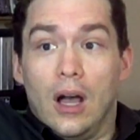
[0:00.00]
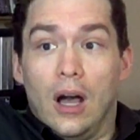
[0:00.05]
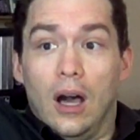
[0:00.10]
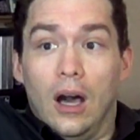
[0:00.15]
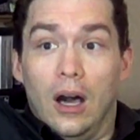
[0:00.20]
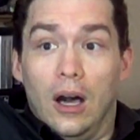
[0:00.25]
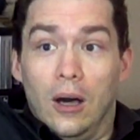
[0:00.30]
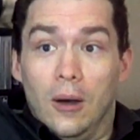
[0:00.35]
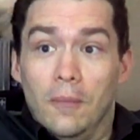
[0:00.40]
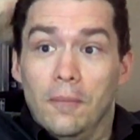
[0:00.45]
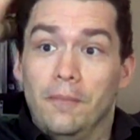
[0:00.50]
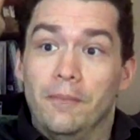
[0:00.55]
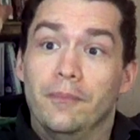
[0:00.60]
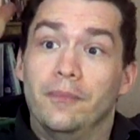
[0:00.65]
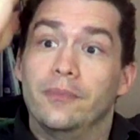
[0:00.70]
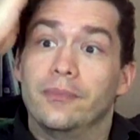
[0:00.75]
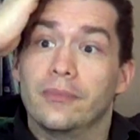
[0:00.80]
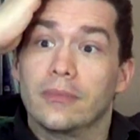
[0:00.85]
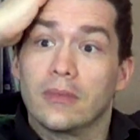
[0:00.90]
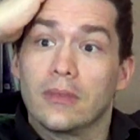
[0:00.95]

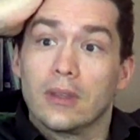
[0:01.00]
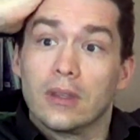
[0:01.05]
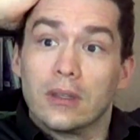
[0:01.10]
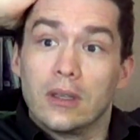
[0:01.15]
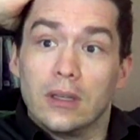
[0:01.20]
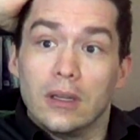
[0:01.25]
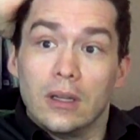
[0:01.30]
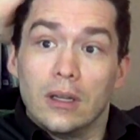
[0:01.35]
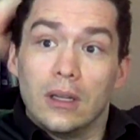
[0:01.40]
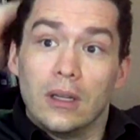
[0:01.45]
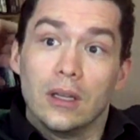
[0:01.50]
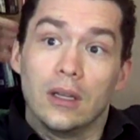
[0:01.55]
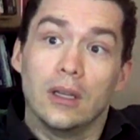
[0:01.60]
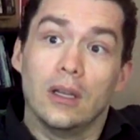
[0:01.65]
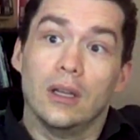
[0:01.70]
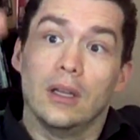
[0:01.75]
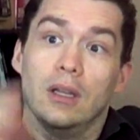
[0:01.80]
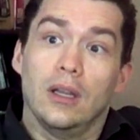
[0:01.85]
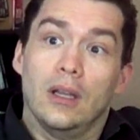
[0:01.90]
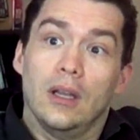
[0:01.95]

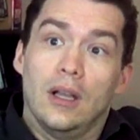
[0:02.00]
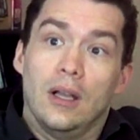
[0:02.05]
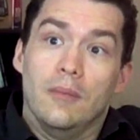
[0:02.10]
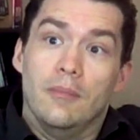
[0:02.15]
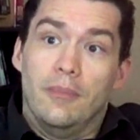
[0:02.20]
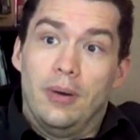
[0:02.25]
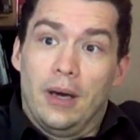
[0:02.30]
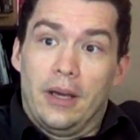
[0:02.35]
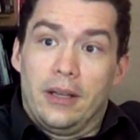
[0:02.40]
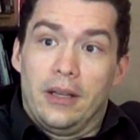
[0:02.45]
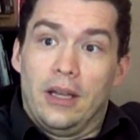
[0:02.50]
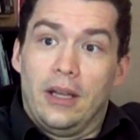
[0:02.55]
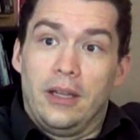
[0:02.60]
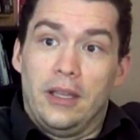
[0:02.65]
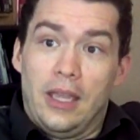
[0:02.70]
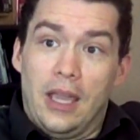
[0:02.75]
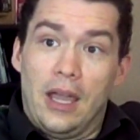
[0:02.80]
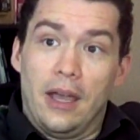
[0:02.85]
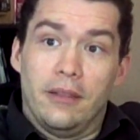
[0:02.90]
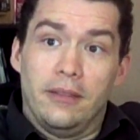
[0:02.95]
But
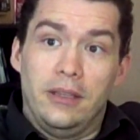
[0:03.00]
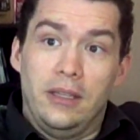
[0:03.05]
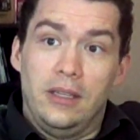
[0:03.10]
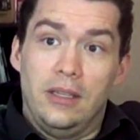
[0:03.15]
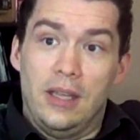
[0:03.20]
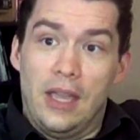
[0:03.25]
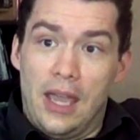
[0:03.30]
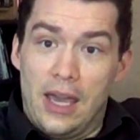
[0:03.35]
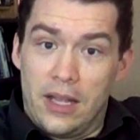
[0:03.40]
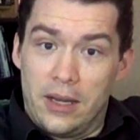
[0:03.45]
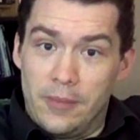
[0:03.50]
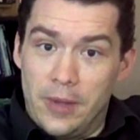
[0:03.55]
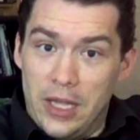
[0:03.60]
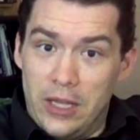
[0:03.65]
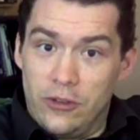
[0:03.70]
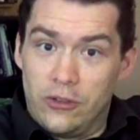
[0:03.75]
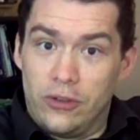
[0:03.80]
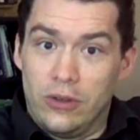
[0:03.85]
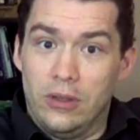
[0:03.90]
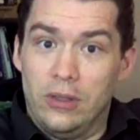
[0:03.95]
the
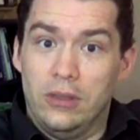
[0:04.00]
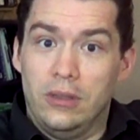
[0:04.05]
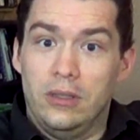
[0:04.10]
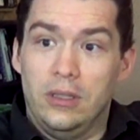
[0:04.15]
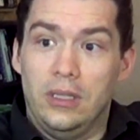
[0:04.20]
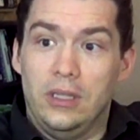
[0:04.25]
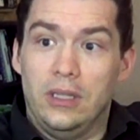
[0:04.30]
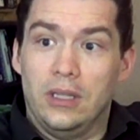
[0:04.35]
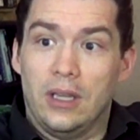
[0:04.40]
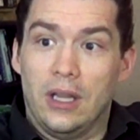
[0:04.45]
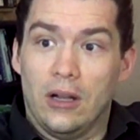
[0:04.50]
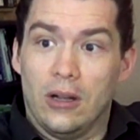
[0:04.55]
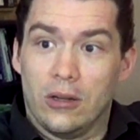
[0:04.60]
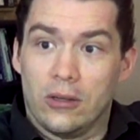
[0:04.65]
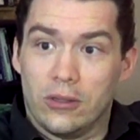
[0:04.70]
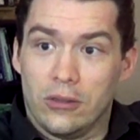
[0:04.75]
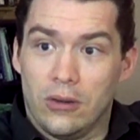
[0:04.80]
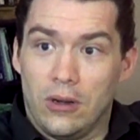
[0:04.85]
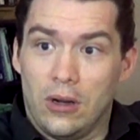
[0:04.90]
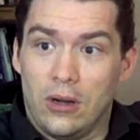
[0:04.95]
animation, the
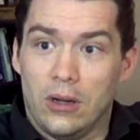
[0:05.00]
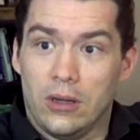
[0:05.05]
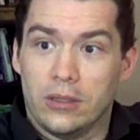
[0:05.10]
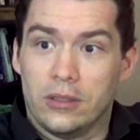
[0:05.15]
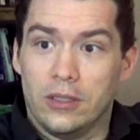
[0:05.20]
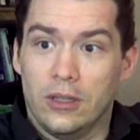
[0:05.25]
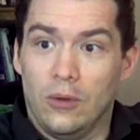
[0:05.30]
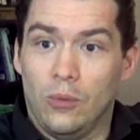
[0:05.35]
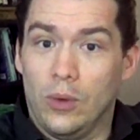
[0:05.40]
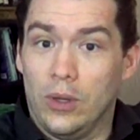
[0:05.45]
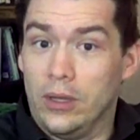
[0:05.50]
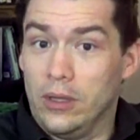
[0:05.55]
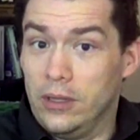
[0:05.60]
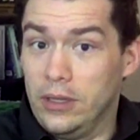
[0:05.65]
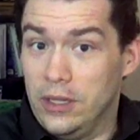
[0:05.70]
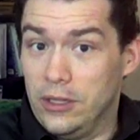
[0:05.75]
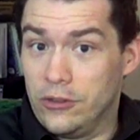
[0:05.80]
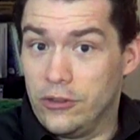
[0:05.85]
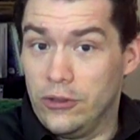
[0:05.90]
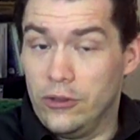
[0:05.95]
character art, one of
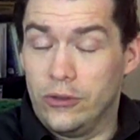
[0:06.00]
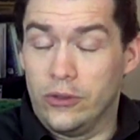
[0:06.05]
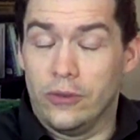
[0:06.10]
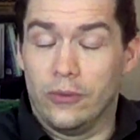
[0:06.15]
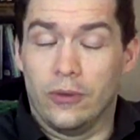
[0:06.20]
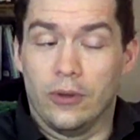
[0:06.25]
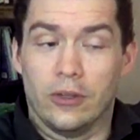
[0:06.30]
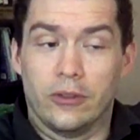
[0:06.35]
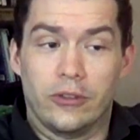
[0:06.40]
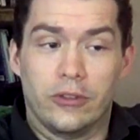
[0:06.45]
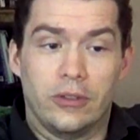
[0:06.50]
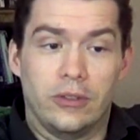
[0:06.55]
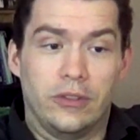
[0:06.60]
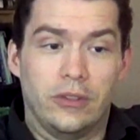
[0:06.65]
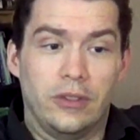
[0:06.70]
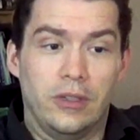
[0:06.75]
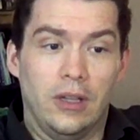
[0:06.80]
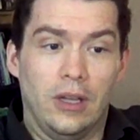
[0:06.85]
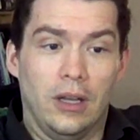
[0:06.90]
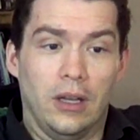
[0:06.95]
the issues the first,
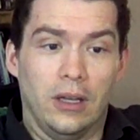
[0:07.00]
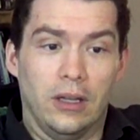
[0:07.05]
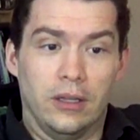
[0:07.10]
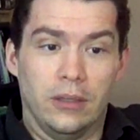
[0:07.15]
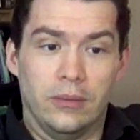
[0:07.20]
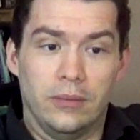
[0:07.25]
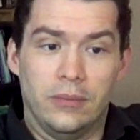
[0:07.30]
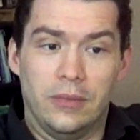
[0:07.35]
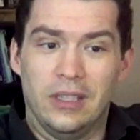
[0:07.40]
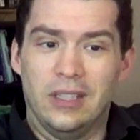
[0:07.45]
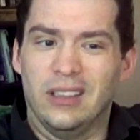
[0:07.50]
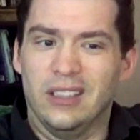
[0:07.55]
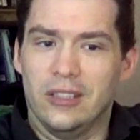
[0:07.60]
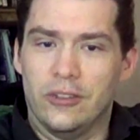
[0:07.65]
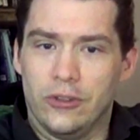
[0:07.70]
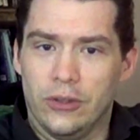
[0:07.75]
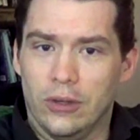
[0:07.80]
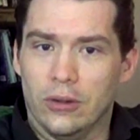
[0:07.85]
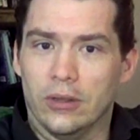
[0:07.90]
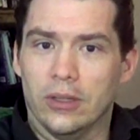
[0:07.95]
at
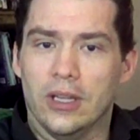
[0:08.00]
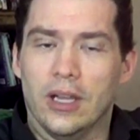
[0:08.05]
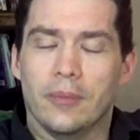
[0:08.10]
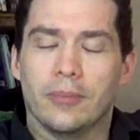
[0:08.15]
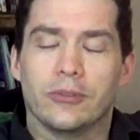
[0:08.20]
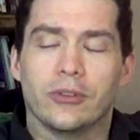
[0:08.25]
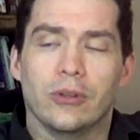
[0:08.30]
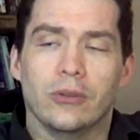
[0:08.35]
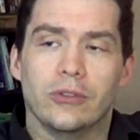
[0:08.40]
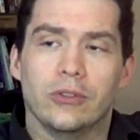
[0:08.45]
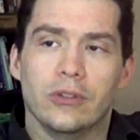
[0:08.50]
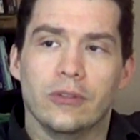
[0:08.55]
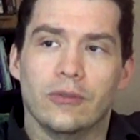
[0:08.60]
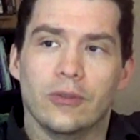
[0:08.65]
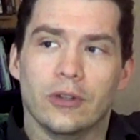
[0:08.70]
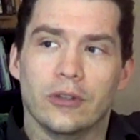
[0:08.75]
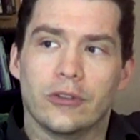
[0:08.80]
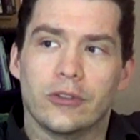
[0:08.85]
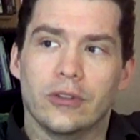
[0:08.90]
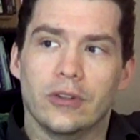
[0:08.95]
least the early episodes of the
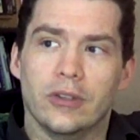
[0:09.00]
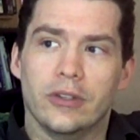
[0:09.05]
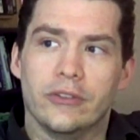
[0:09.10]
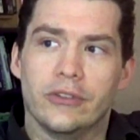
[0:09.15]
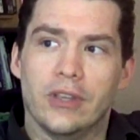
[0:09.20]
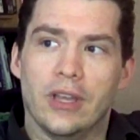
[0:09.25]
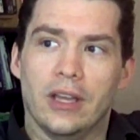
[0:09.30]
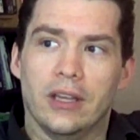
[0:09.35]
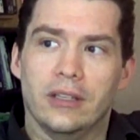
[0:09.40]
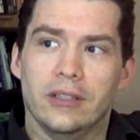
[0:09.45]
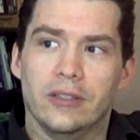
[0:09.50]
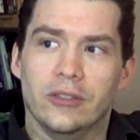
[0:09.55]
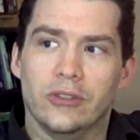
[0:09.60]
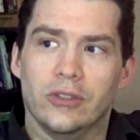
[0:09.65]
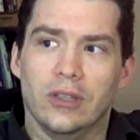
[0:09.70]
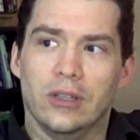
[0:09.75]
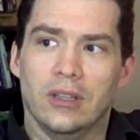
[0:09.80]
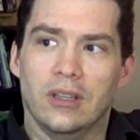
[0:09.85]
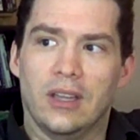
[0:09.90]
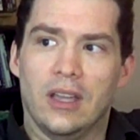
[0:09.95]
first series had
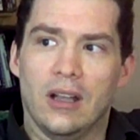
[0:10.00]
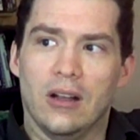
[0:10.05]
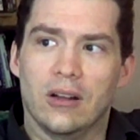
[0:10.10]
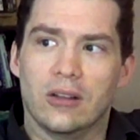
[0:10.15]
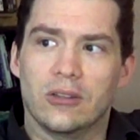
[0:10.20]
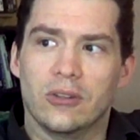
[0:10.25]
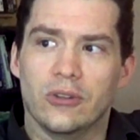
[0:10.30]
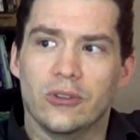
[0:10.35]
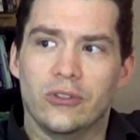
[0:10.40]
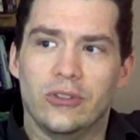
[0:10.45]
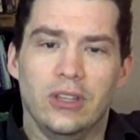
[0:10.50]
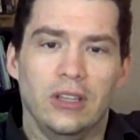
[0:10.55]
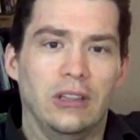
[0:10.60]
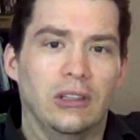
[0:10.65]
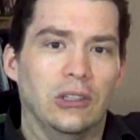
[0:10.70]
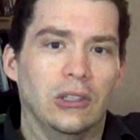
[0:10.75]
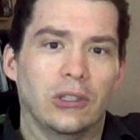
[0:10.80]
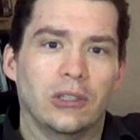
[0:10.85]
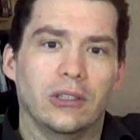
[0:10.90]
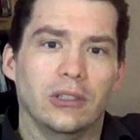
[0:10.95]
is characters
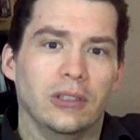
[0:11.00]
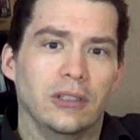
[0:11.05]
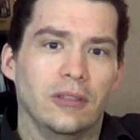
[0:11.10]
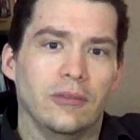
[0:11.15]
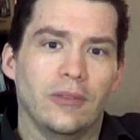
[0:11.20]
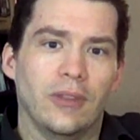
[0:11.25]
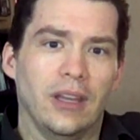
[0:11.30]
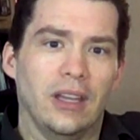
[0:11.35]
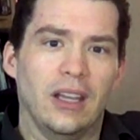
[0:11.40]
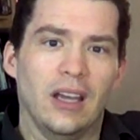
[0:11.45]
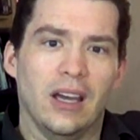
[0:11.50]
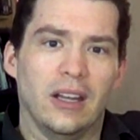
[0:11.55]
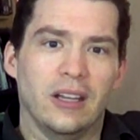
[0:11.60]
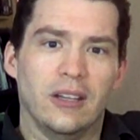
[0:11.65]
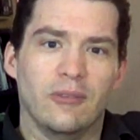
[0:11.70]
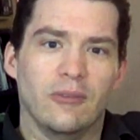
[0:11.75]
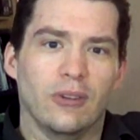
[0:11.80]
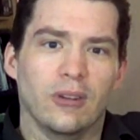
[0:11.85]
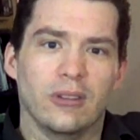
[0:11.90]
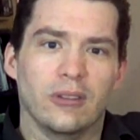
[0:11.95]
didn't look good if they got
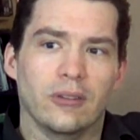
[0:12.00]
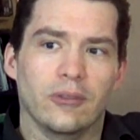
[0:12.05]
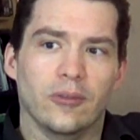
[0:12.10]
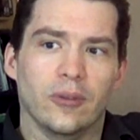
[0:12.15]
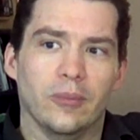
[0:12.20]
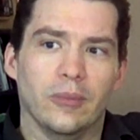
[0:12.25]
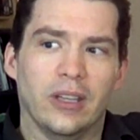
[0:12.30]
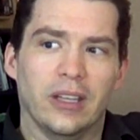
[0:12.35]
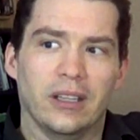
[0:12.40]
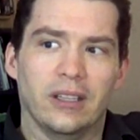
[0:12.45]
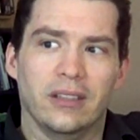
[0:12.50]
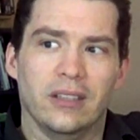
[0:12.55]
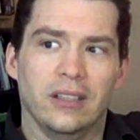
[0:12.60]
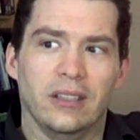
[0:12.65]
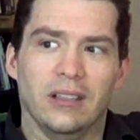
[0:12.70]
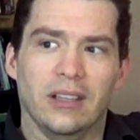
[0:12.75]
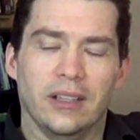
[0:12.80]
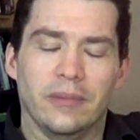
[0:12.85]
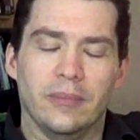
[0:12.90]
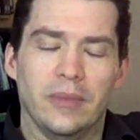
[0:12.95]
any further from
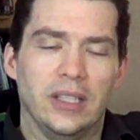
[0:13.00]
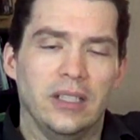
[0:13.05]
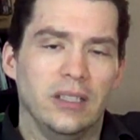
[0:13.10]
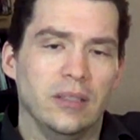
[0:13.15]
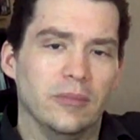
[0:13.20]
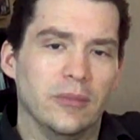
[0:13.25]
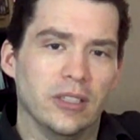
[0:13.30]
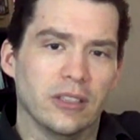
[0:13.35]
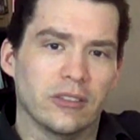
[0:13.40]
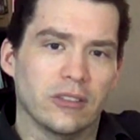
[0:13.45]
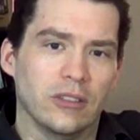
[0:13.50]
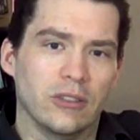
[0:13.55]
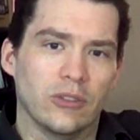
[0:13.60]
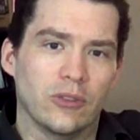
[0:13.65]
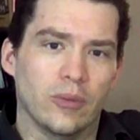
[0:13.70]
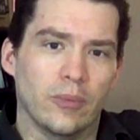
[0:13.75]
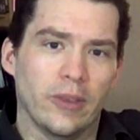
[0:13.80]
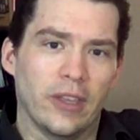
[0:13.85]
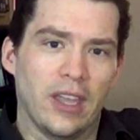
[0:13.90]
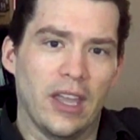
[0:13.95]
than medium
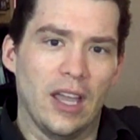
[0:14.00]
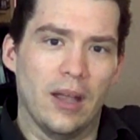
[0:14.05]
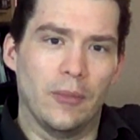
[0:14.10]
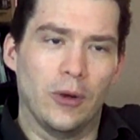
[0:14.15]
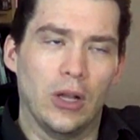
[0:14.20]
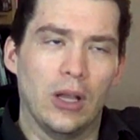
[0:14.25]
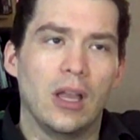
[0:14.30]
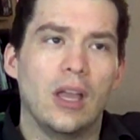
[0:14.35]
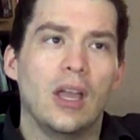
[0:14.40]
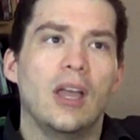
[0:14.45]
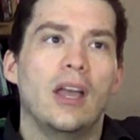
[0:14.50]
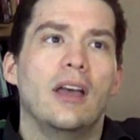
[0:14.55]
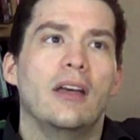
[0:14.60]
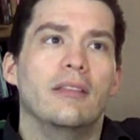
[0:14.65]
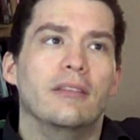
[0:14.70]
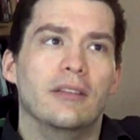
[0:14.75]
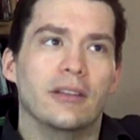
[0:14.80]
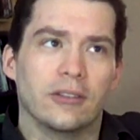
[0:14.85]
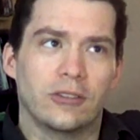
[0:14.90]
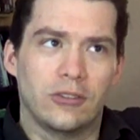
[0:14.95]
distance from the camera.
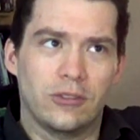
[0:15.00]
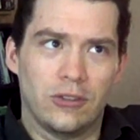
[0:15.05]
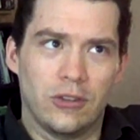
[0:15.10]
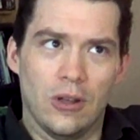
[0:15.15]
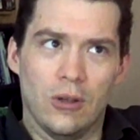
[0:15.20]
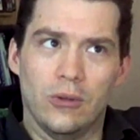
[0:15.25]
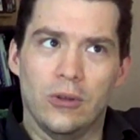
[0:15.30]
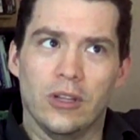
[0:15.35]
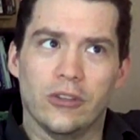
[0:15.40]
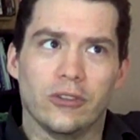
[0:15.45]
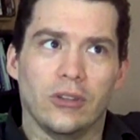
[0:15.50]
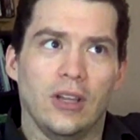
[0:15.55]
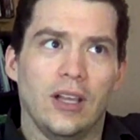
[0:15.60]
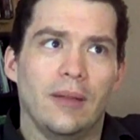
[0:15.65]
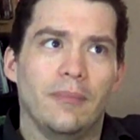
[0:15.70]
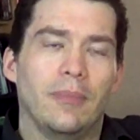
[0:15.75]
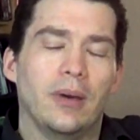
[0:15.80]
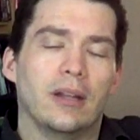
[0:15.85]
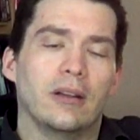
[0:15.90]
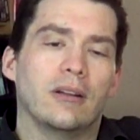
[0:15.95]
This show does a
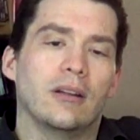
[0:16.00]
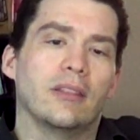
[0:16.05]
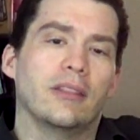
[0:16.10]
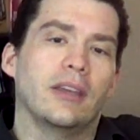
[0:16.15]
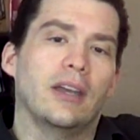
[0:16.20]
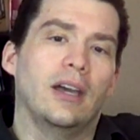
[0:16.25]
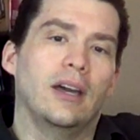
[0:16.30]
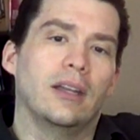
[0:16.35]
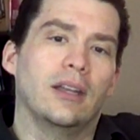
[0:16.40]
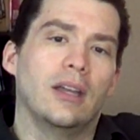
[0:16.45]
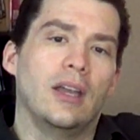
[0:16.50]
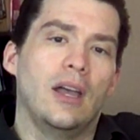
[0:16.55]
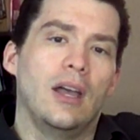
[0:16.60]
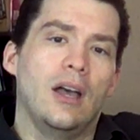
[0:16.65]
lot better at that.